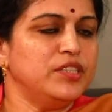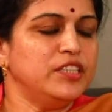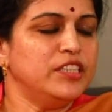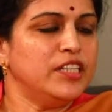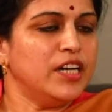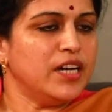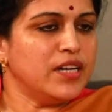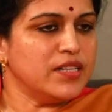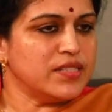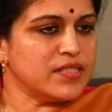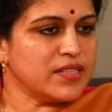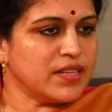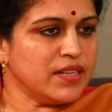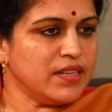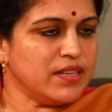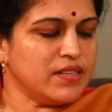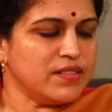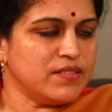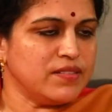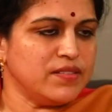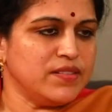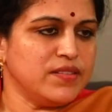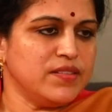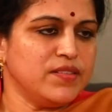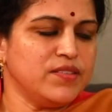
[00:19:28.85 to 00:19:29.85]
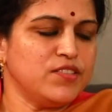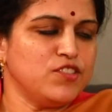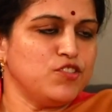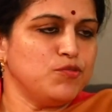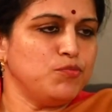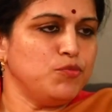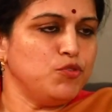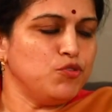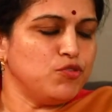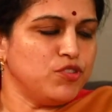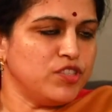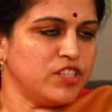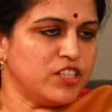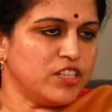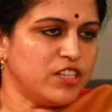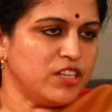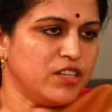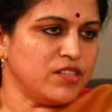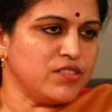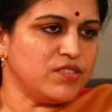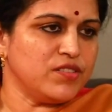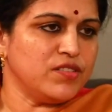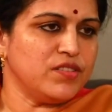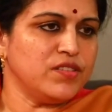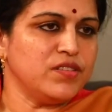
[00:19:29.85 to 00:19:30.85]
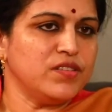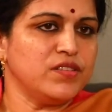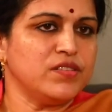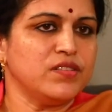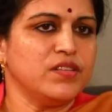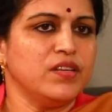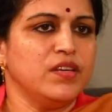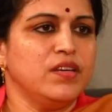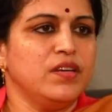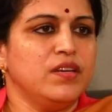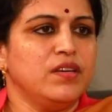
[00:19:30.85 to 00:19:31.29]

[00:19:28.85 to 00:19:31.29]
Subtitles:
dance classes, music classes,